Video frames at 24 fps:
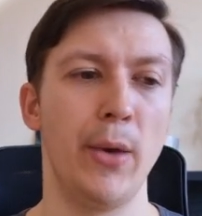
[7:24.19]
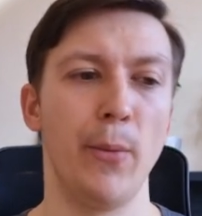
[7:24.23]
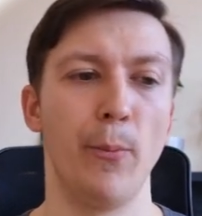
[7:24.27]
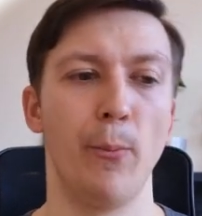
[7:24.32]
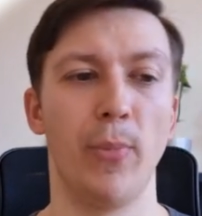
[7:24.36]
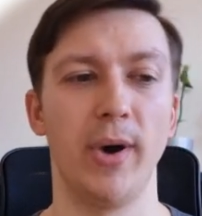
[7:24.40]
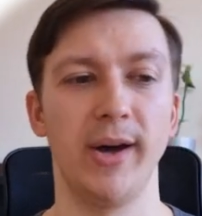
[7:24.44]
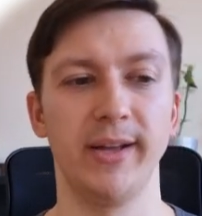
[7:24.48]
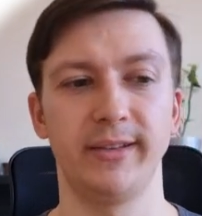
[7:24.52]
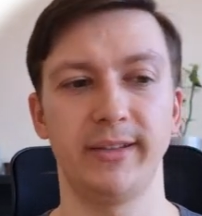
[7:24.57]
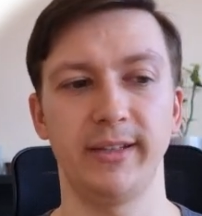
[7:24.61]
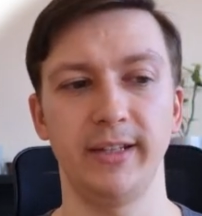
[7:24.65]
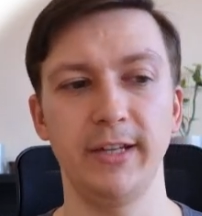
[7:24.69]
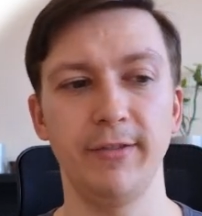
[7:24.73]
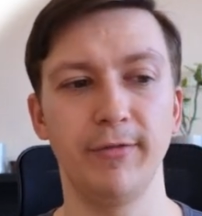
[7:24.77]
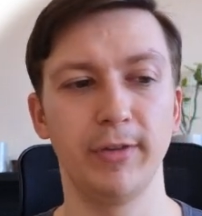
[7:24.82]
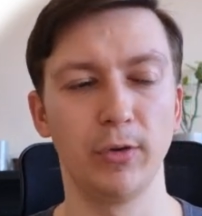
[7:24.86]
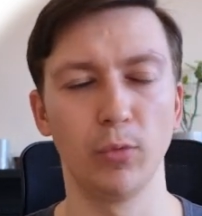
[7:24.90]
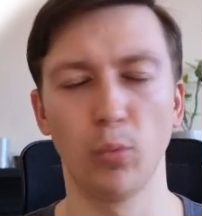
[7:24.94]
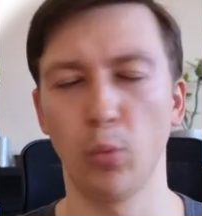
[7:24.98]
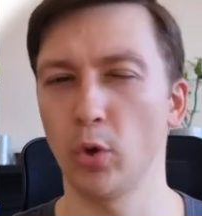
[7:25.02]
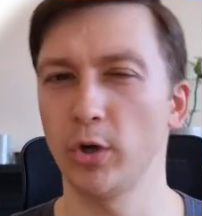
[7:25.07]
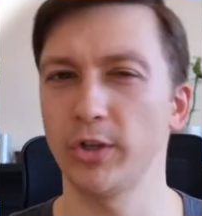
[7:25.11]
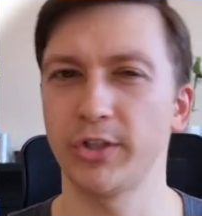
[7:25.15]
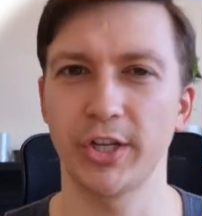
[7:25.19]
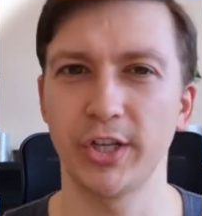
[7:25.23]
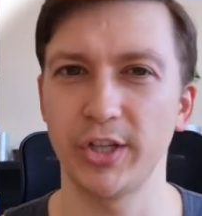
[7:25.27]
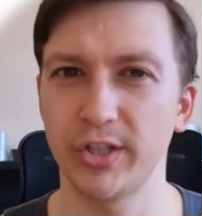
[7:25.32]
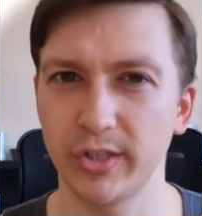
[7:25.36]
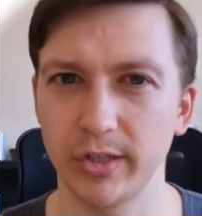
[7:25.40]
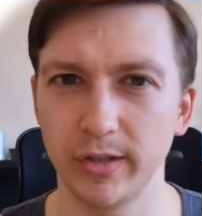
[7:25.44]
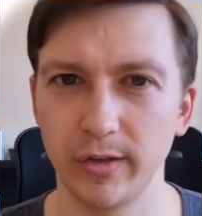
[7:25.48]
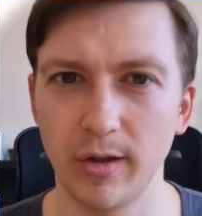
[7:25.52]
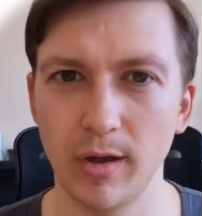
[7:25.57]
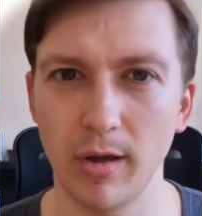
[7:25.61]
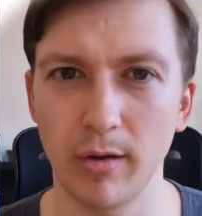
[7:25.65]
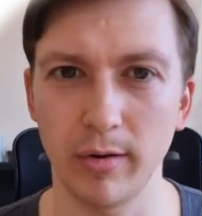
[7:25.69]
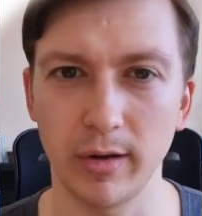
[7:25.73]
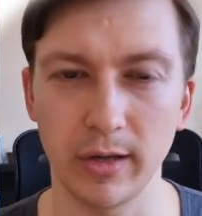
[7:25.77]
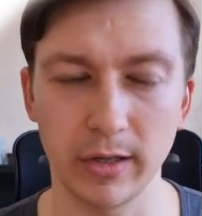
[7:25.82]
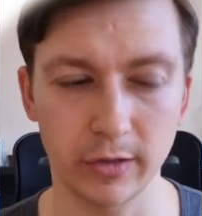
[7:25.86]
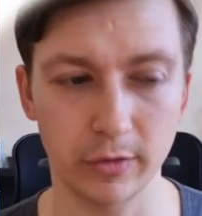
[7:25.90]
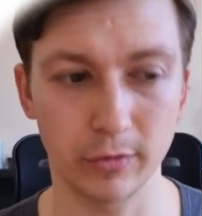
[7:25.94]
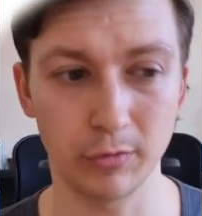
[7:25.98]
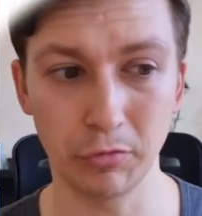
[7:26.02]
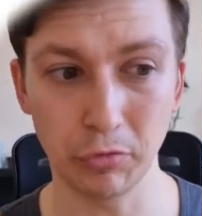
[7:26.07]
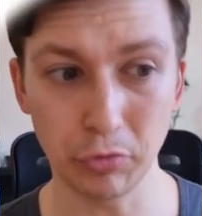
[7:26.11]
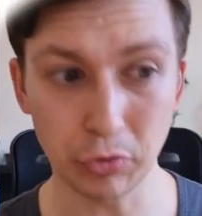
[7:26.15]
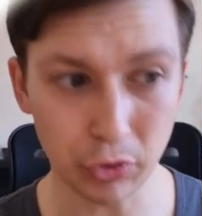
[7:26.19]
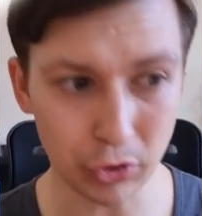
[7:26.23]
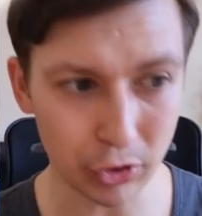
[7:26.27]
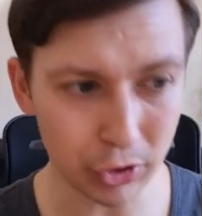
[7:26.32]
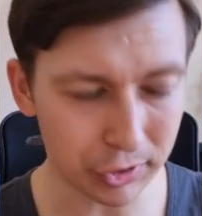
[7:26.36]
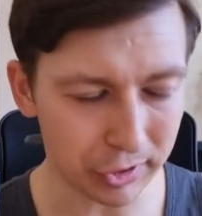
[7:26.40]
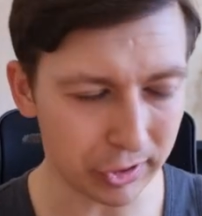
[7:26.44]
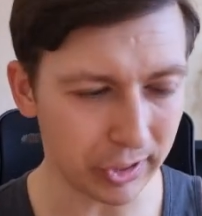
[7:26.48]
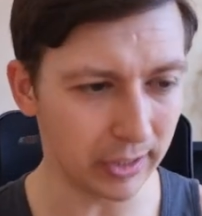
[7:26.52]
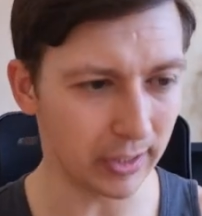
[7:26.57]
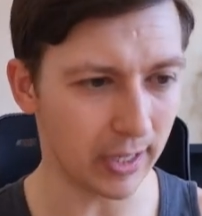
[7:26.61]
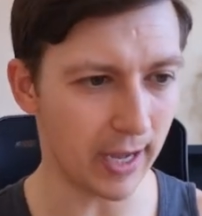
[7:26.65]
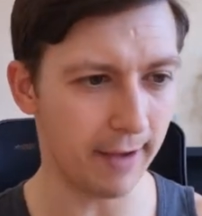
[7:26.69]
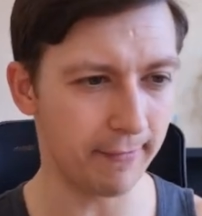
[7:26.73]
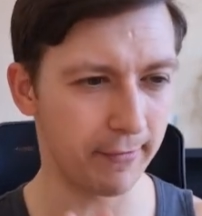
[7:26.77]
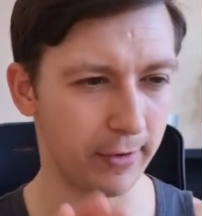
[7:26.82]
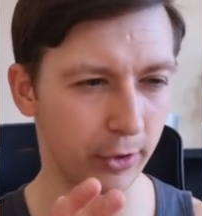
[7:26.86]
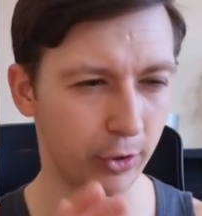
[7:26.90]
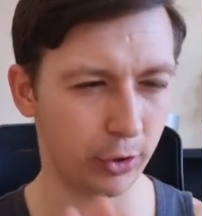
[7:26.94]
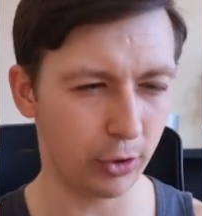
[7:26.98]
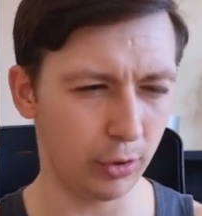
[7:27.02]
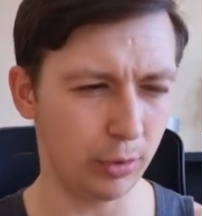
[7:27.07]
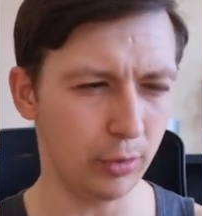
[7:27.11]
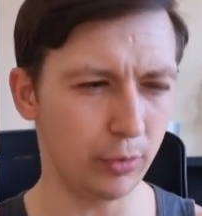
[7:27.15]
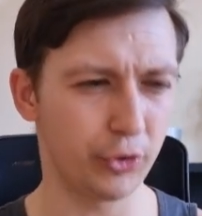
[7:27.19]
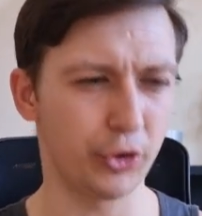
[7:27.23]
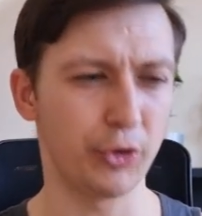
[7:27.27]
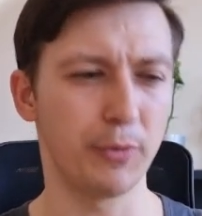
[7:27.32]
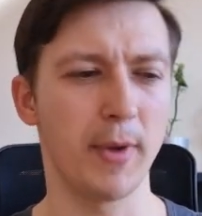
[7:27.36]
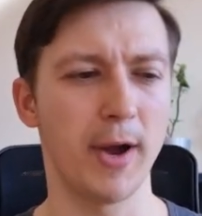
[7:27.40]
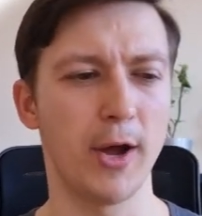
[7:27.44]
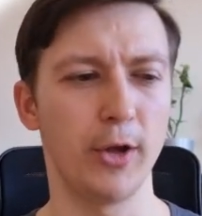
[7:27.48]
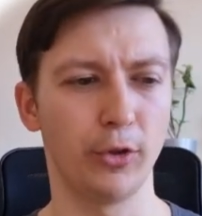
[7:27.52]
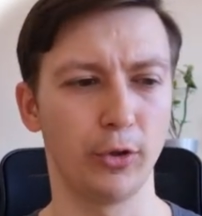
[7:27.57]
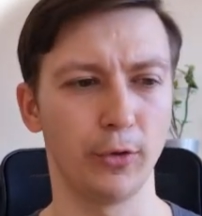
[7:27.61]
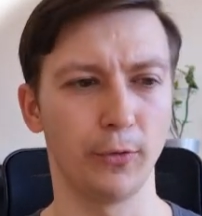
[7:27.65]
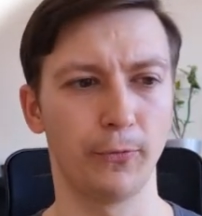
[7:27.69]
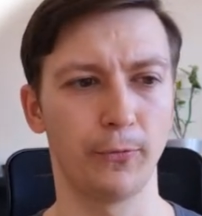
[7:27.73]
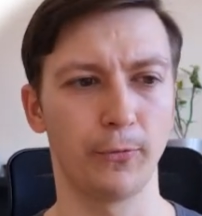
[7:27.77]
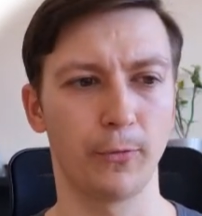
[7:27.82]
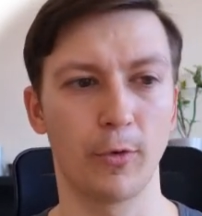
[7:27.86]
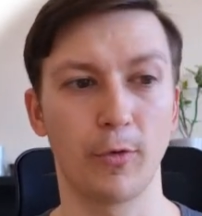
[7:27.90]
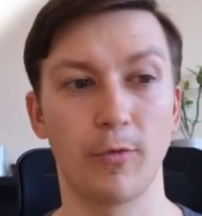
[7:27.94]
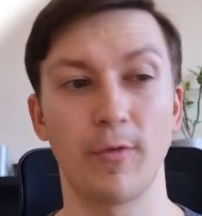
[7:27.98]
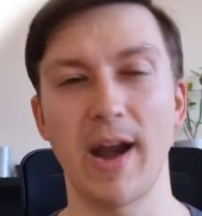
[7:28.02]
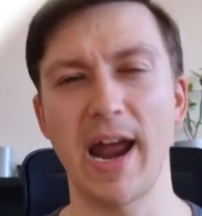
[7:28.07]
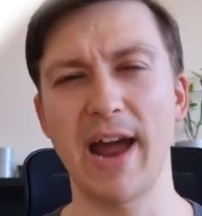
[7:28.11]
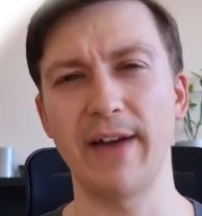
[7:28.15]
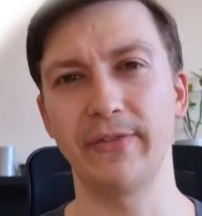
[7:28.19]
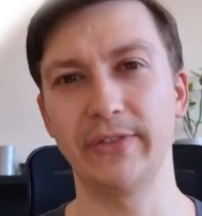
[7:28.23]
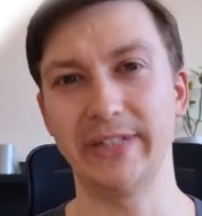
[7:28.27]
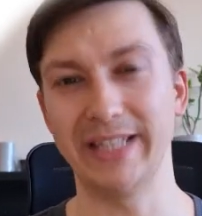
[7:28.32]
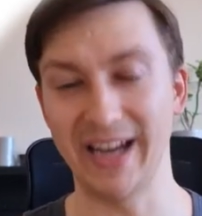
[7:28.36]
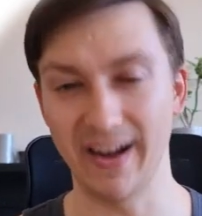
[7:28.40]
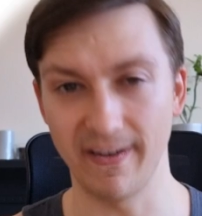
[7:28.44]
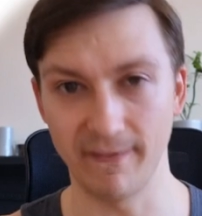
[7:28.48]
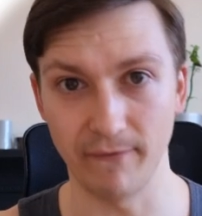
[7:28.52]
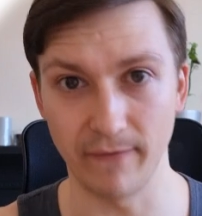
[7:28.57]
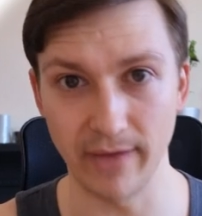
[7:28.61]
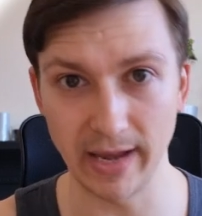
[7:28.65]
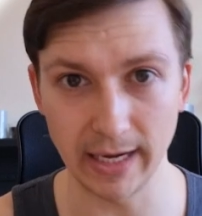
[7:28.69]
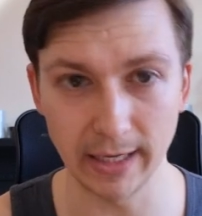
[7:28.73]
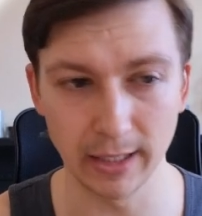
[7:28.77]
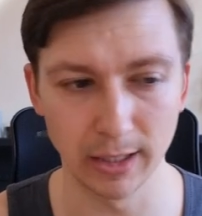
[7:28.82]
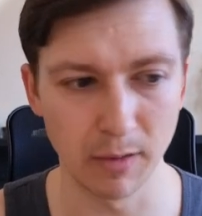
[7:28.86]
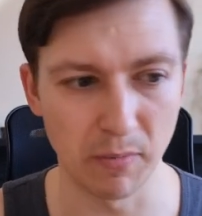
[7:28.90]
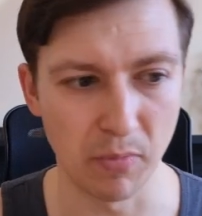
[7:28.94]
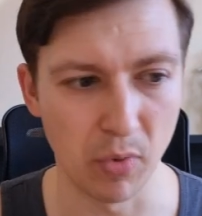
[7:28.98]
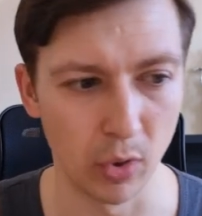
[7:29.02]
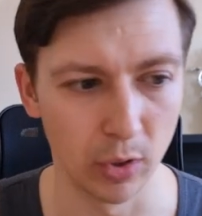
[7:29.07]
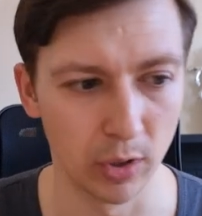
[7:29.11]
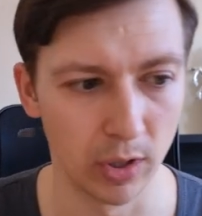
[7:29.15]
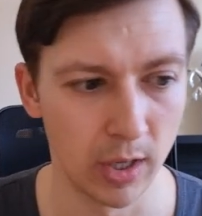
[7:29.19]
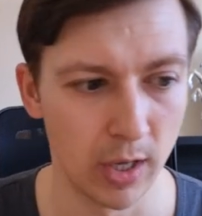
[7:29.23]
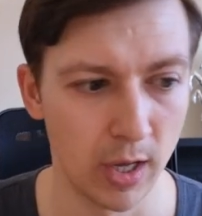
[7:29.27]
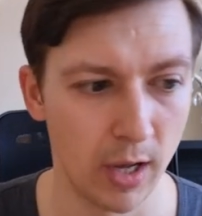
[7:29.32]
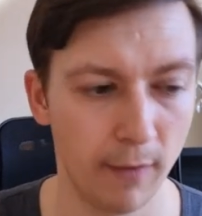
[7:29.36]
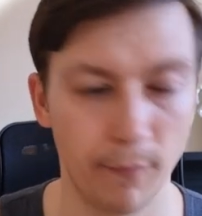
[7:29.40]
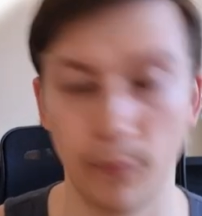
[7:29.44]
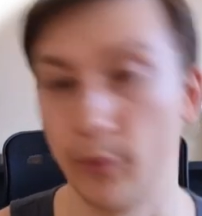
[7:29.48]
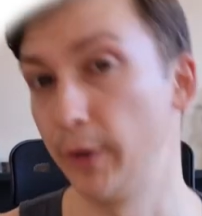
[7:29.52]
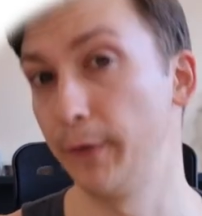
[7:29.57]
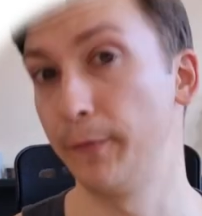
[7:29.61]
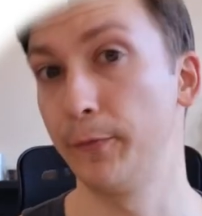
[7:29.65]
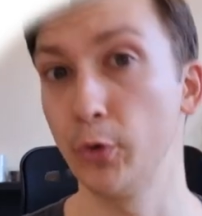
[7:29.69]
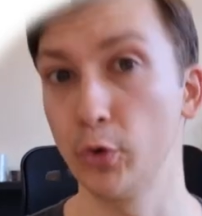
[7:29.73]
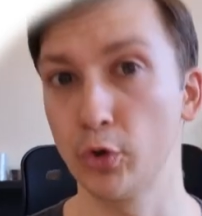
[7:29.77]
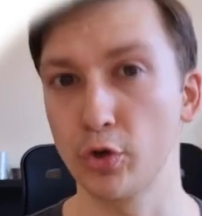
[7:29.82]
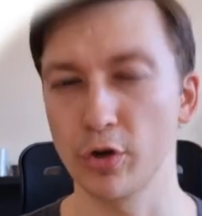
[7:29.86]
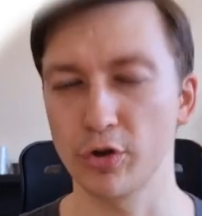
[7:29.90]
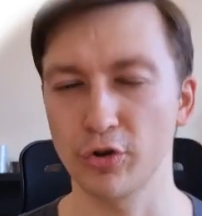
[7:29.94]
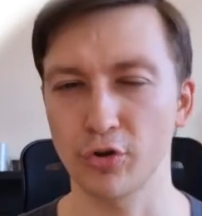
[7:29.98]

but even worst case scenario, you still have a huge amount of grafts available for the future